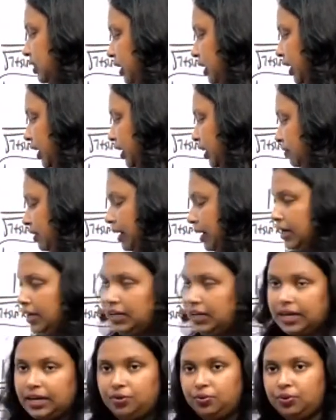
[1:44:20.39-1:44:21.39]
Clear? Why
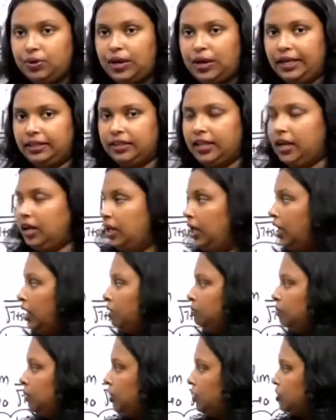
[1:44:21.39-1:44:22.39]
did I do like that?
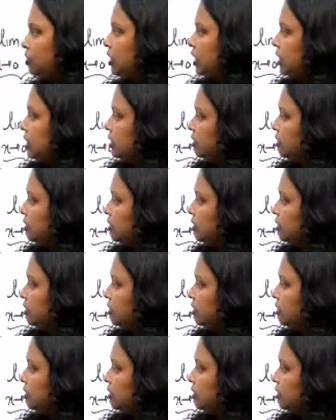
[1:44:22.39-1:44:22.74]
Because